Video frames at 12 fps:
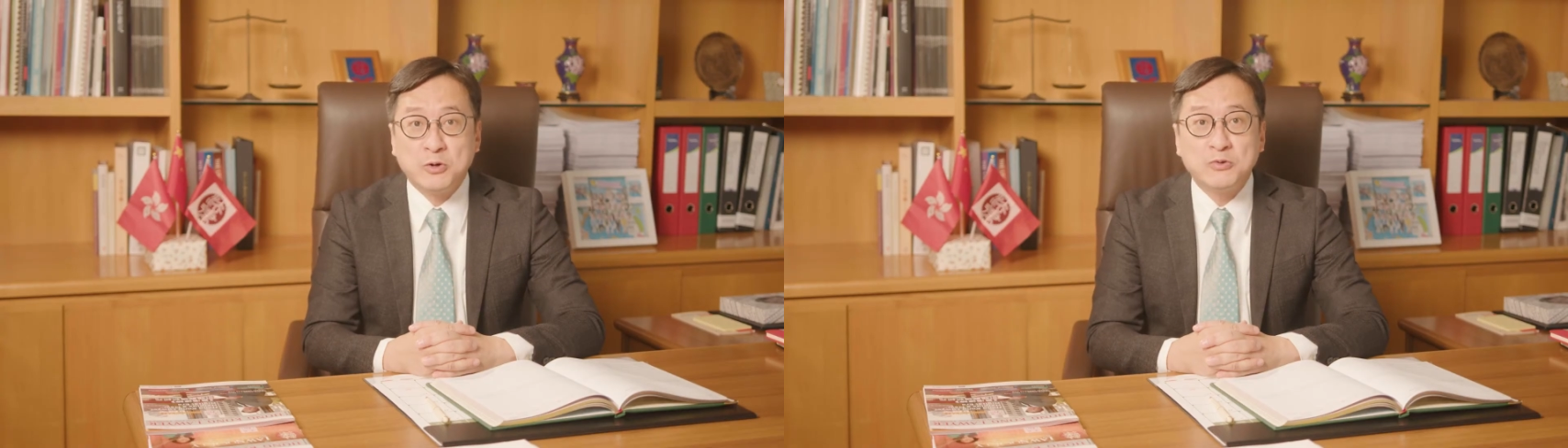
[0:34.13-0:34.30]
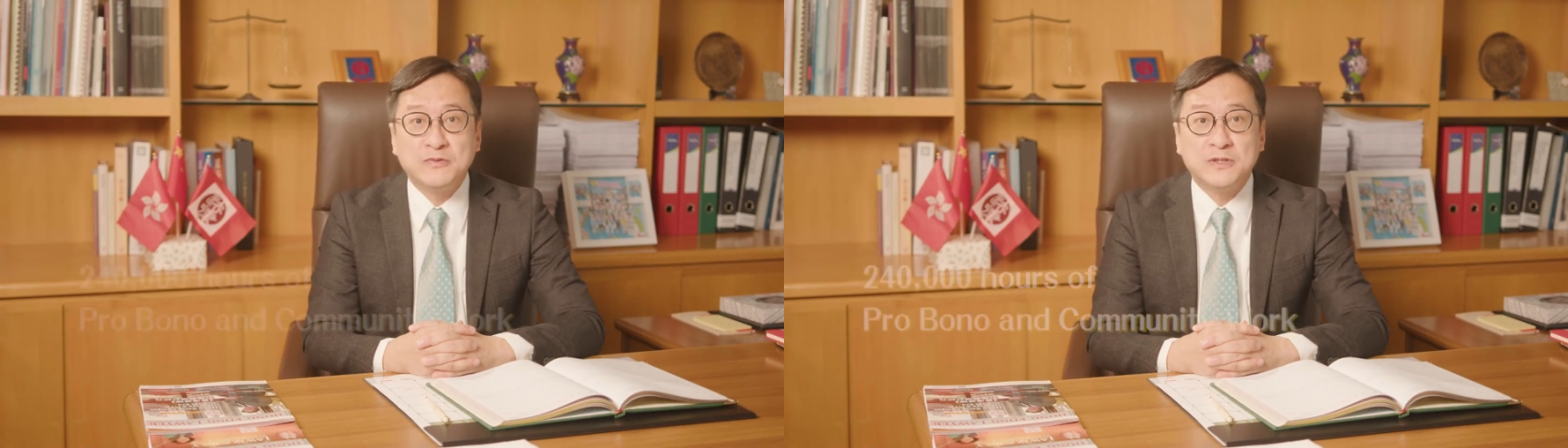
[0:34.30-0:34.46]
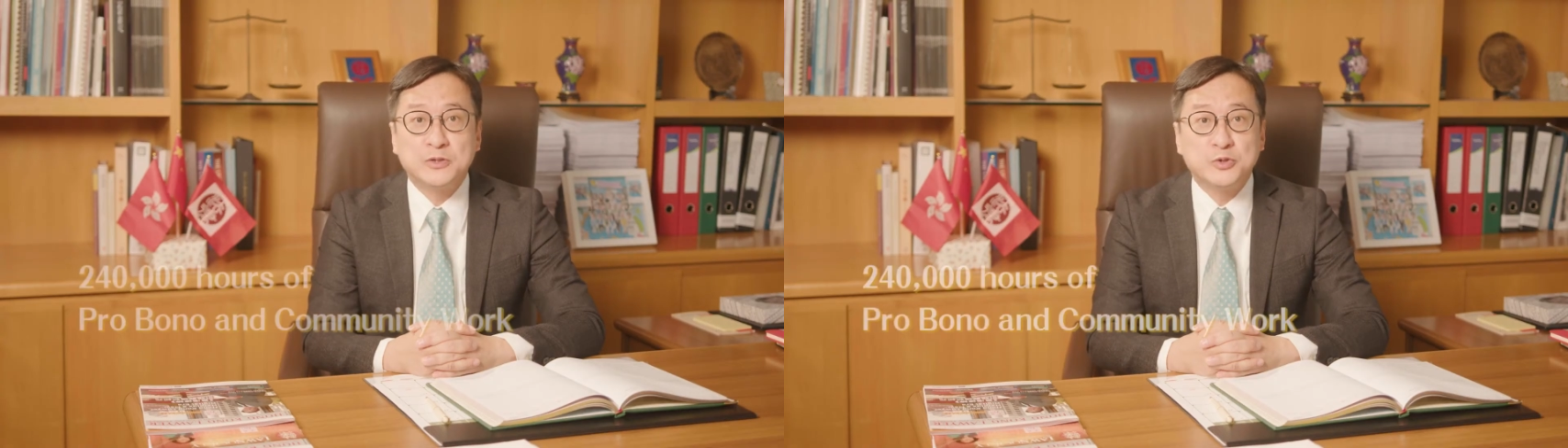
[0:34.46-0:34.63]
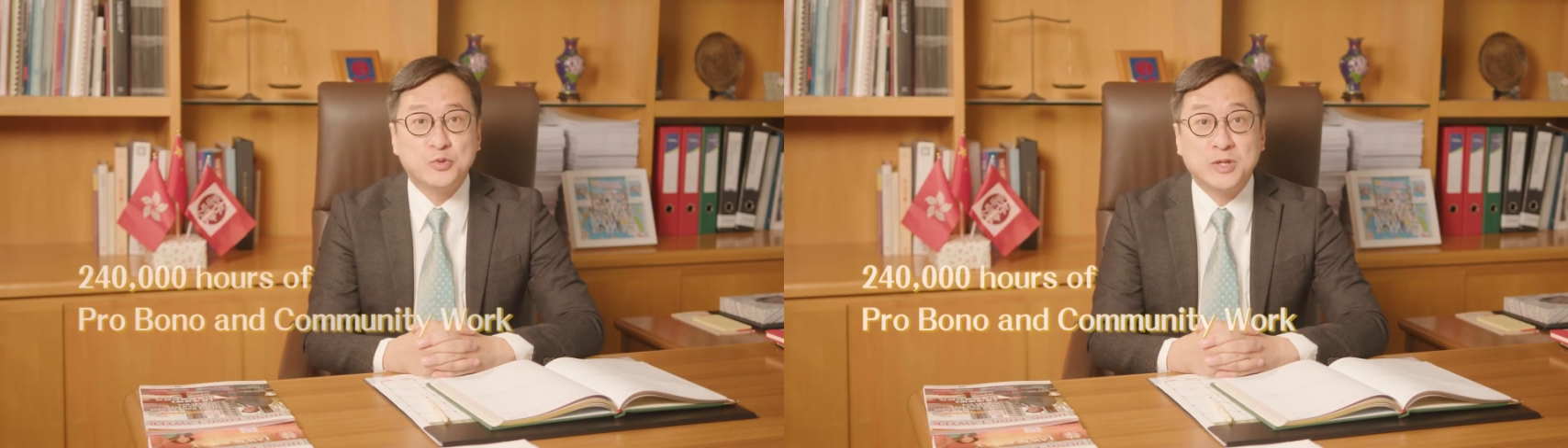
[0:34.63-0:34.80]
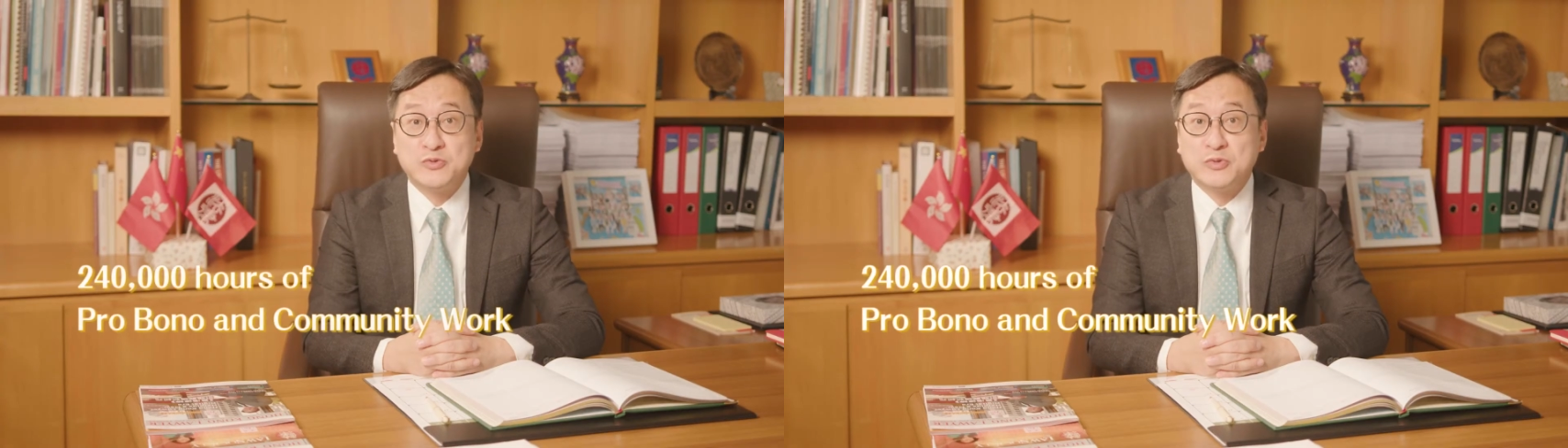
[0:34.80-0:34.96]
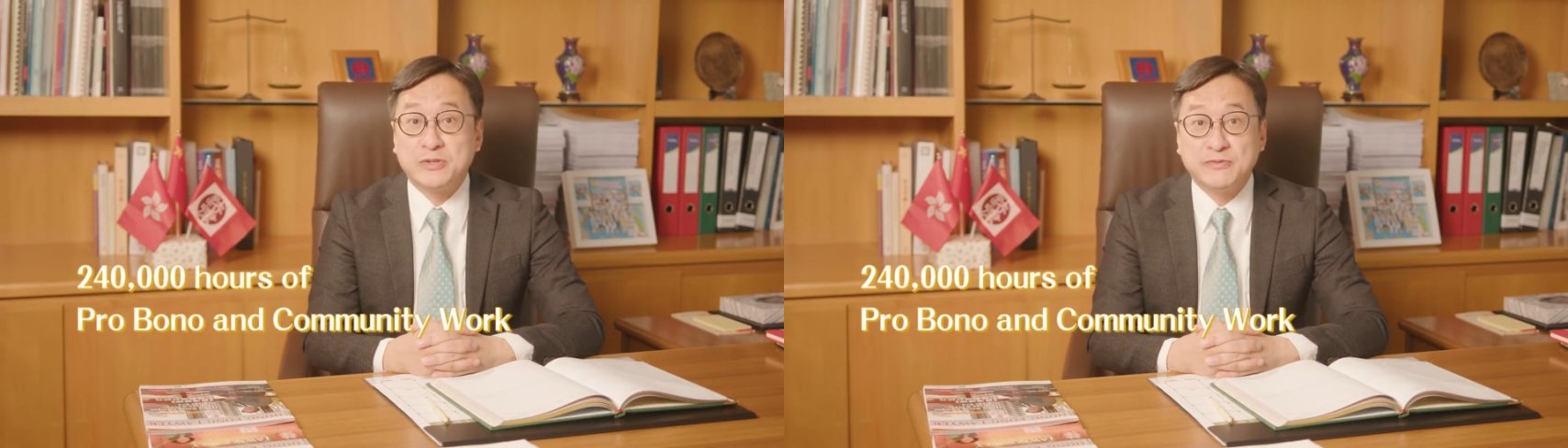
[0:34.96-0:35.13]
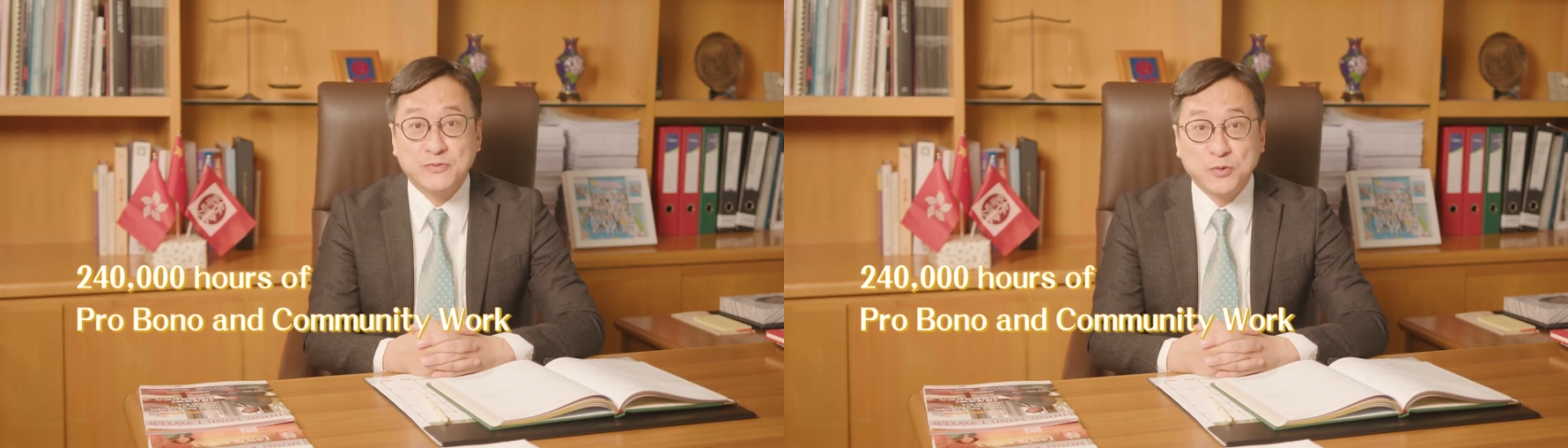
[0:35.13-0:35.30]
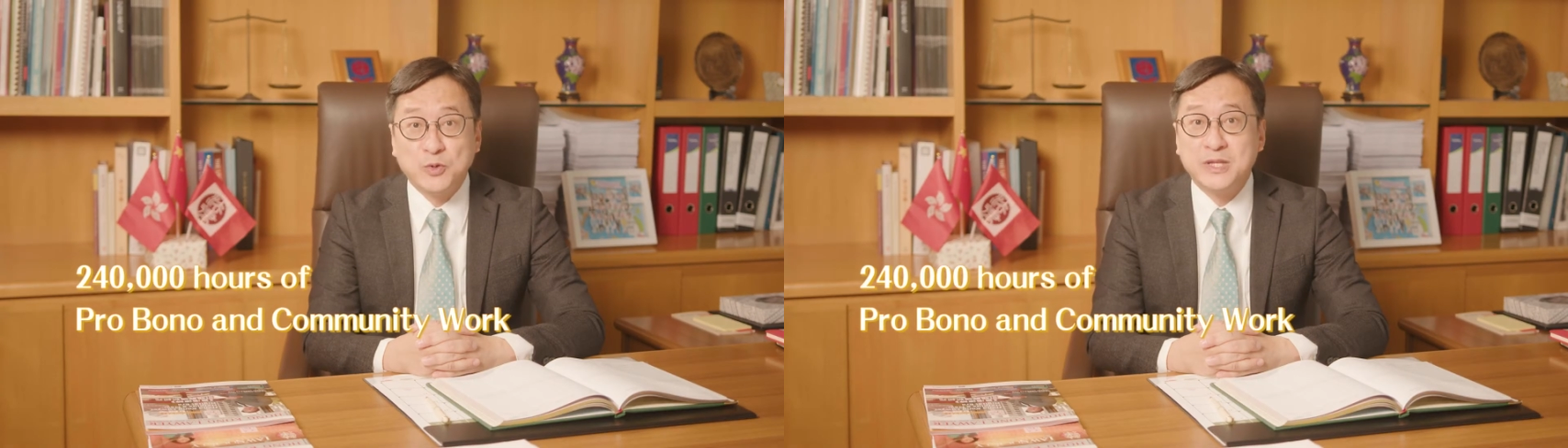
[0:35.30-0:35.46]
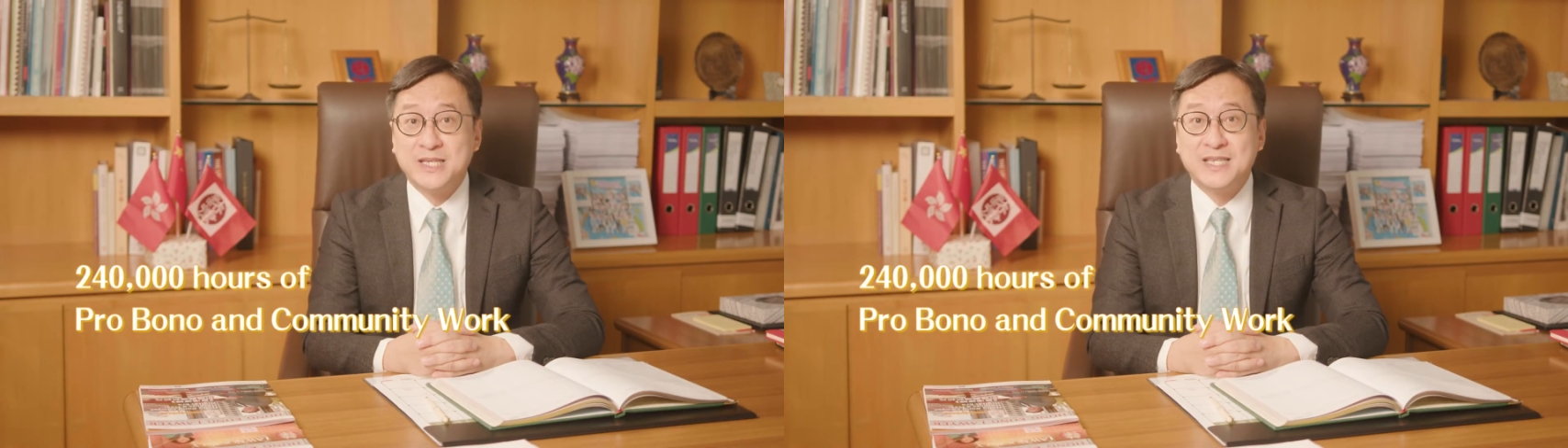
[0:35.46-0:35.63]
over
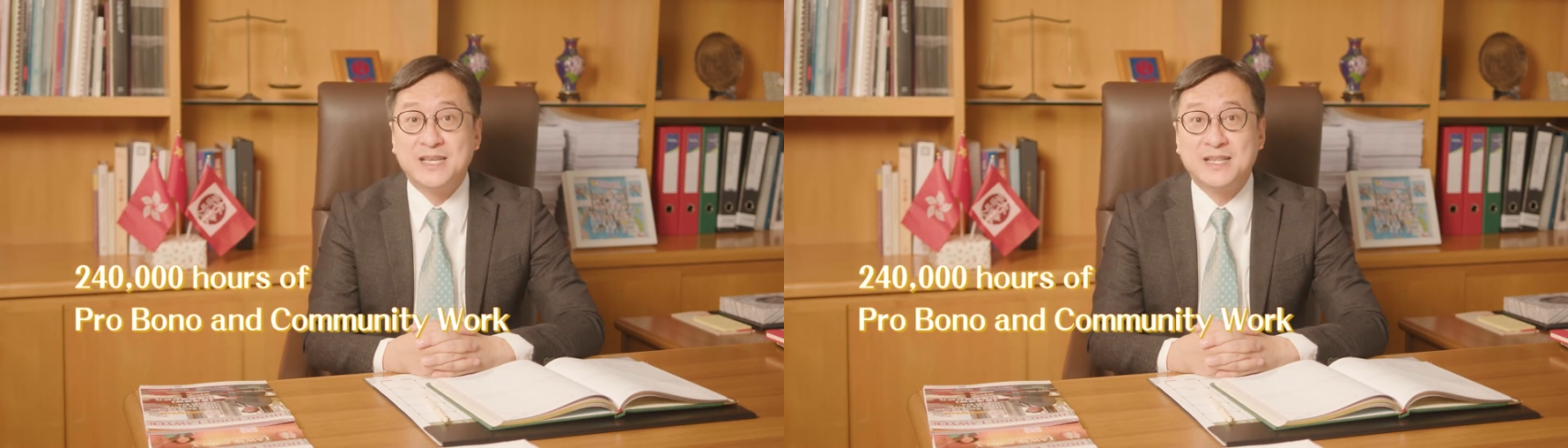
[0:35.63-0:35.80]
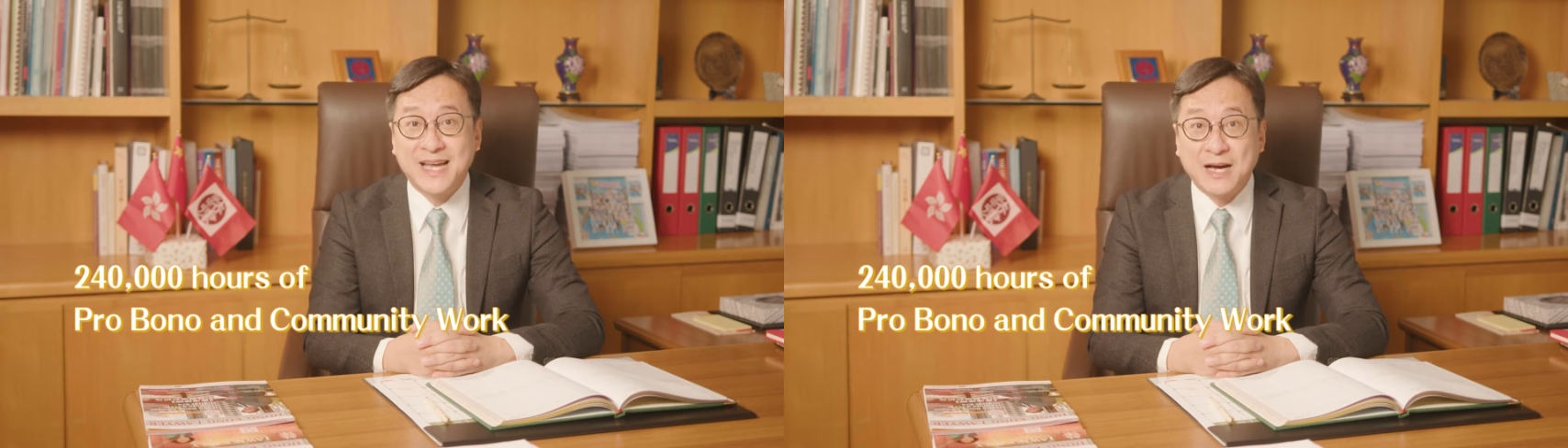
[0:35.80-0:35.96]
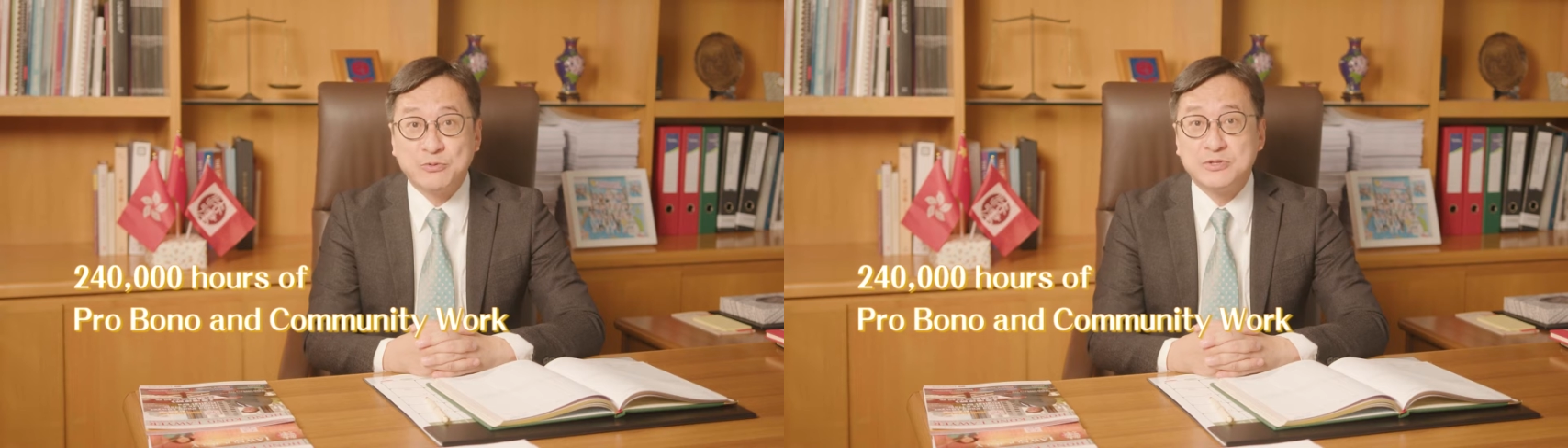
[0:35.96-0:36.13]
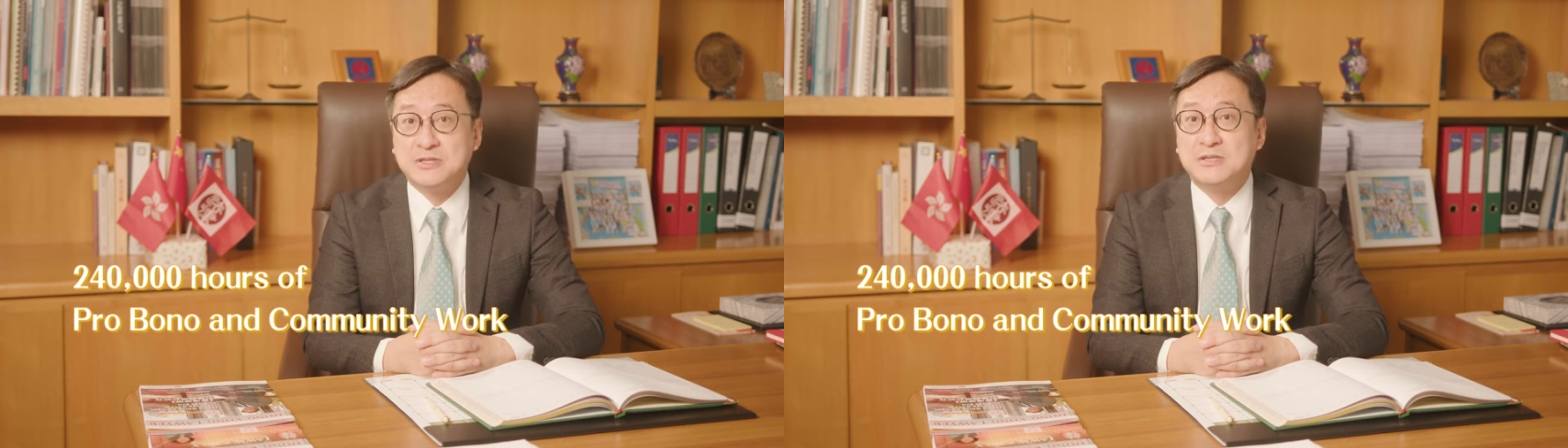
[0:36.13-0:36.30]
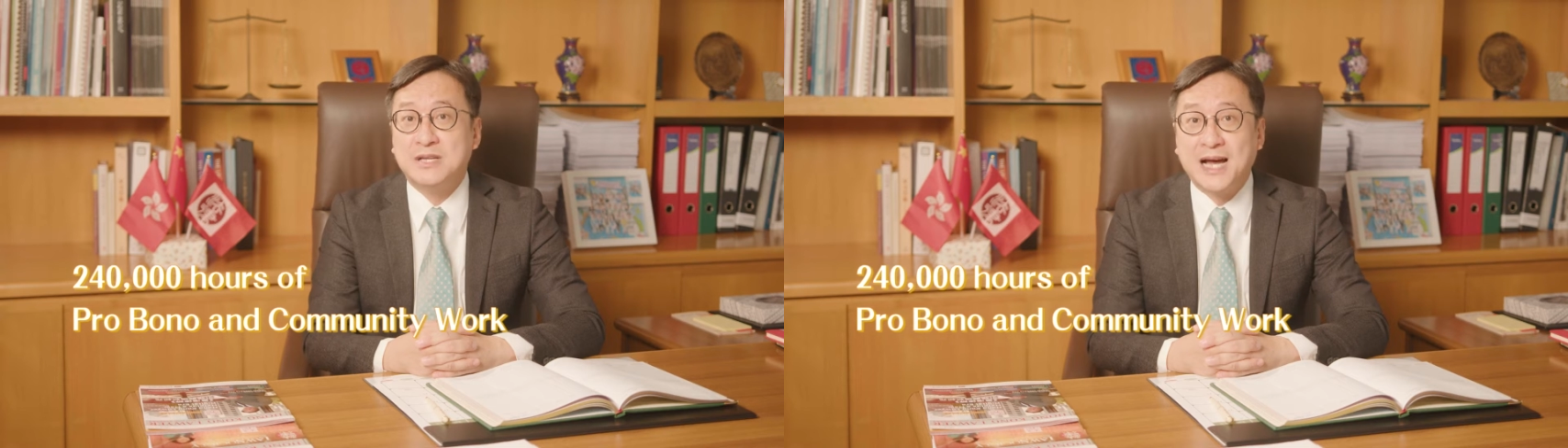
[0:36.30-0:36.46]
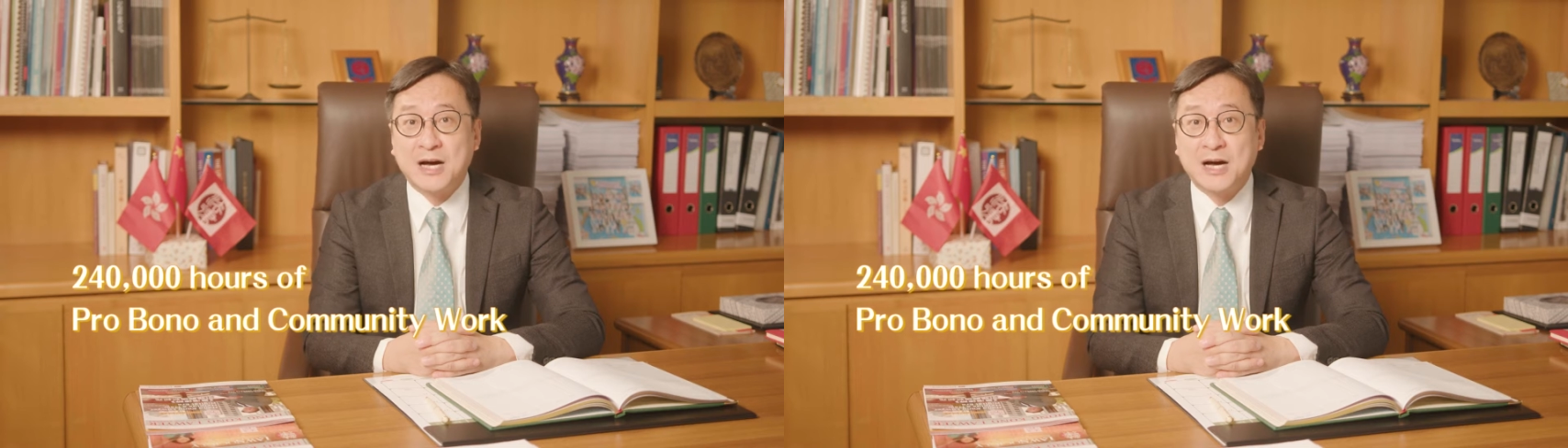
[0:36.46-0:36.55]
240,000